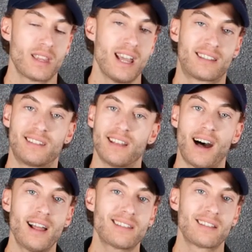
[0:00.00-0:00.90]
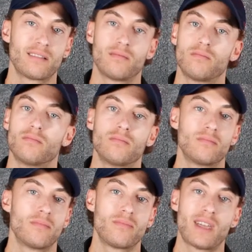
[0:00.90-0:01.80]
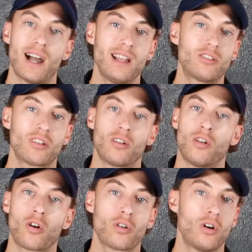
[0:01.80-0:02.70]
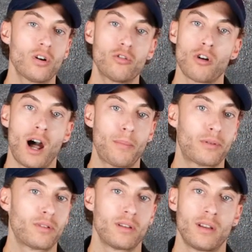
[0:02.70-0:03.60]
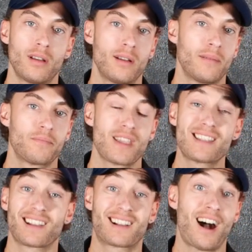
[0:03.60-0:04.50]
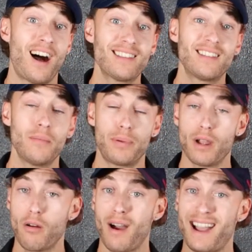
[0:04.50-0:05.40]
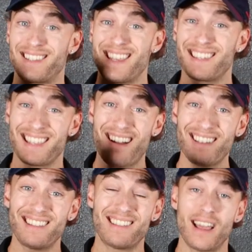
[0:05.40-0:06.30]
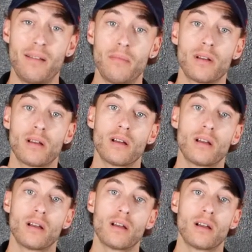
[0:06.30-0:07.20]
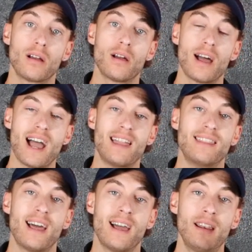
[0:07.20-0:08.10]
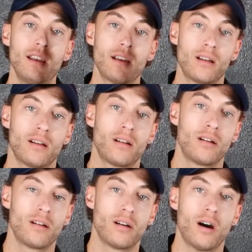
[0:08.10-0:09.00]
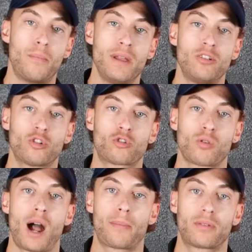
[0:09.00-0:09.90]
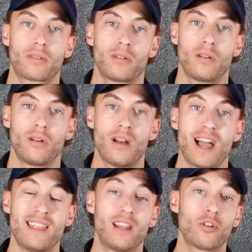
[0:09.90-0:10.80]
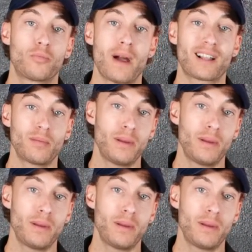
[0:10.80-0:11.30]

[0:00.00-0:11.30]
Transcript: It's not that it's longer, longer drops. It's a constant PRI. It stays exactly the same and then a beat just drops. And then it goes back